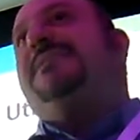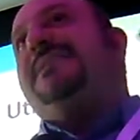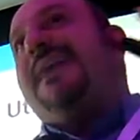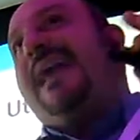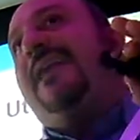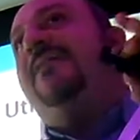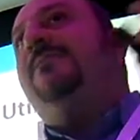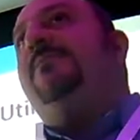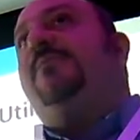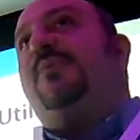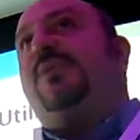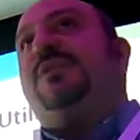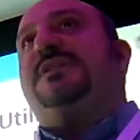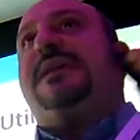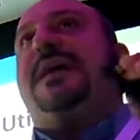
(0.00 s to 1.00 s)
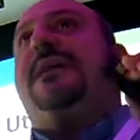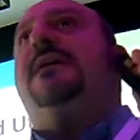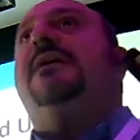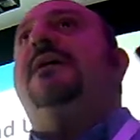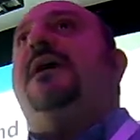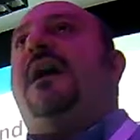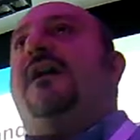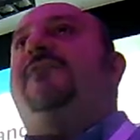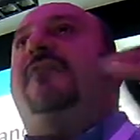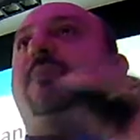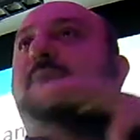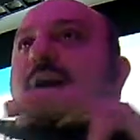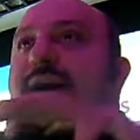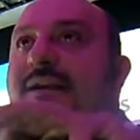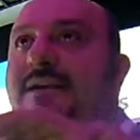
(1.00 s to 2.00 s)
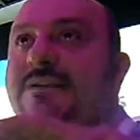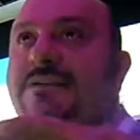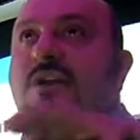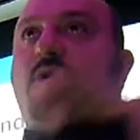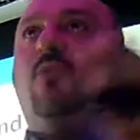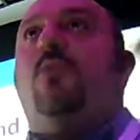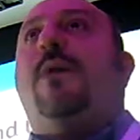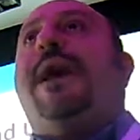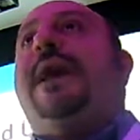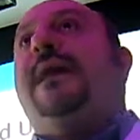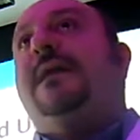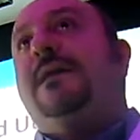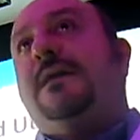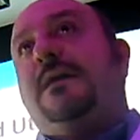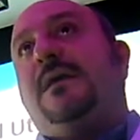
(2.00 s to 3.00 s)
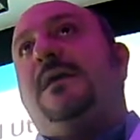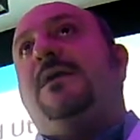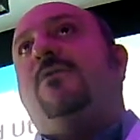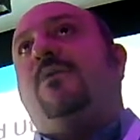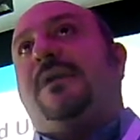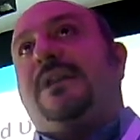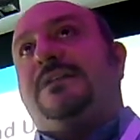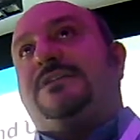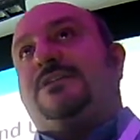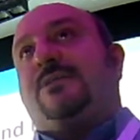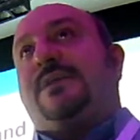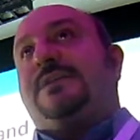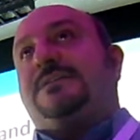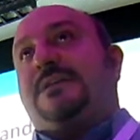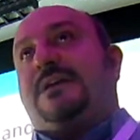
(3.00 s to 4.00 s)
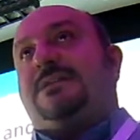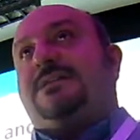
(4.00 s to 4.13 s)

10% of the brightness away when its screen's on